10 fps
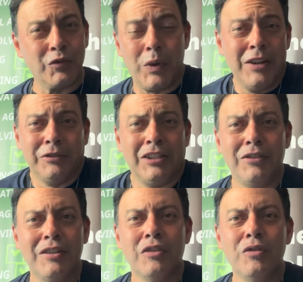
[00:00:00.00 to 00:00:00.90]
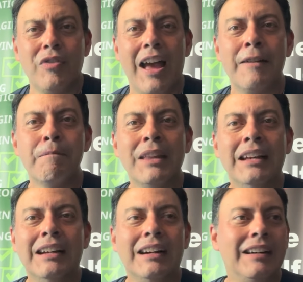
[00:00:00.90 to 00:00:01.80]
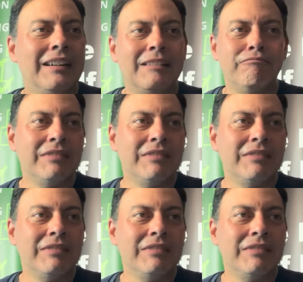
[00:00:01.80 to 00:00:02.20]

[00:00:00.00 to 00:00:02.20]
We don't tell you to do that. Um,